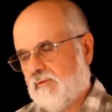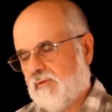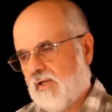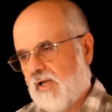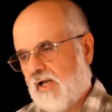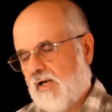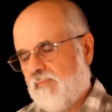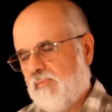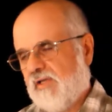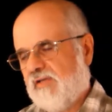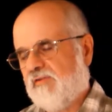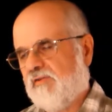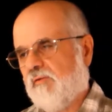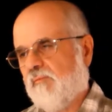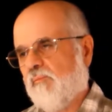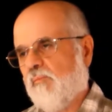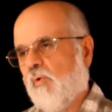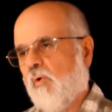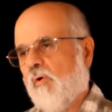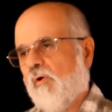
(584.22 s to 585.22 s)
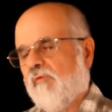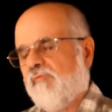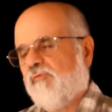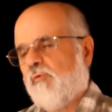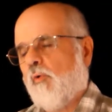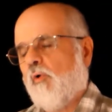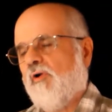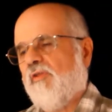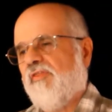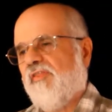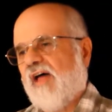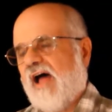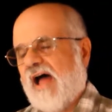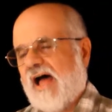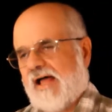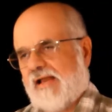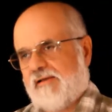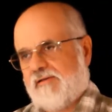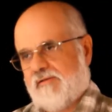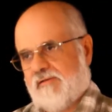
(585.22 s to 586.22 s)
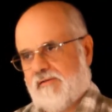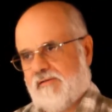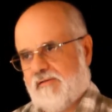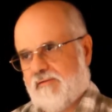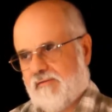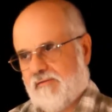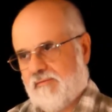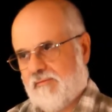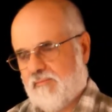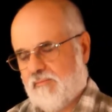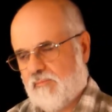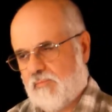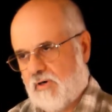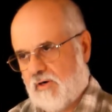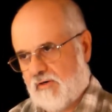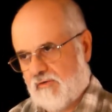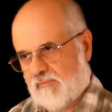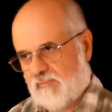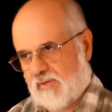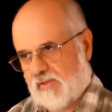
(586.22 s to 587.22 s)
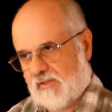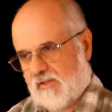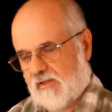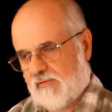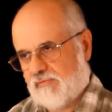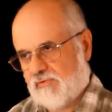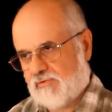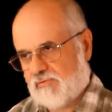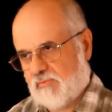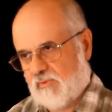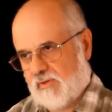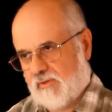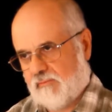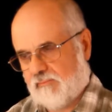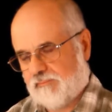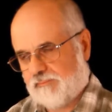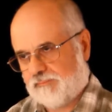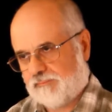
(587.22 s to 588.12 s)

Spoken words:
And it makes it more for that part of my life as well.